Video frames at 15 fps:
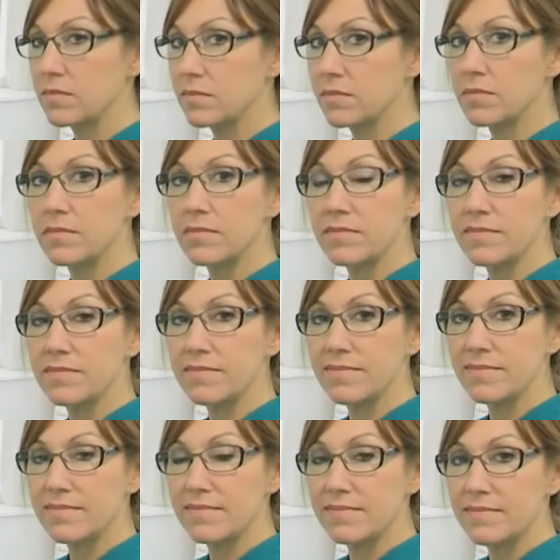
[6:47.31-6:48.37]

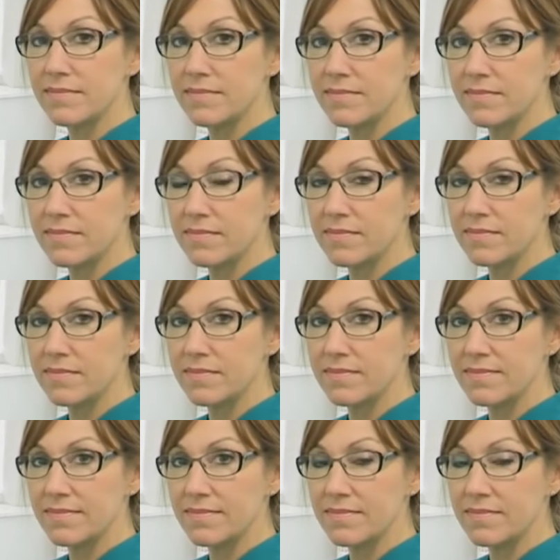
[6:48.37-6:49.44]

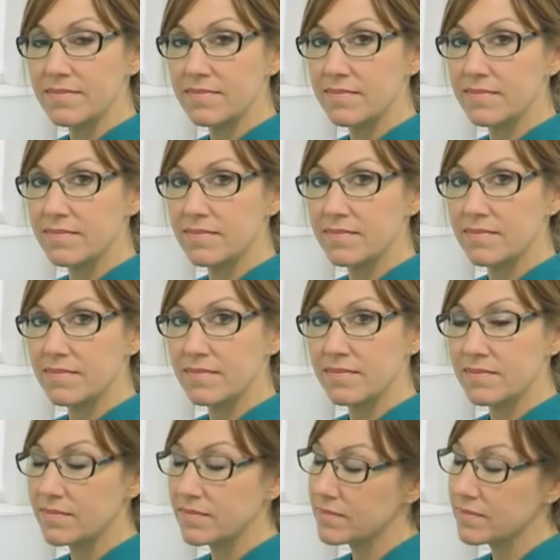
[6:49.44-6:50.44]
The person shown says nothing.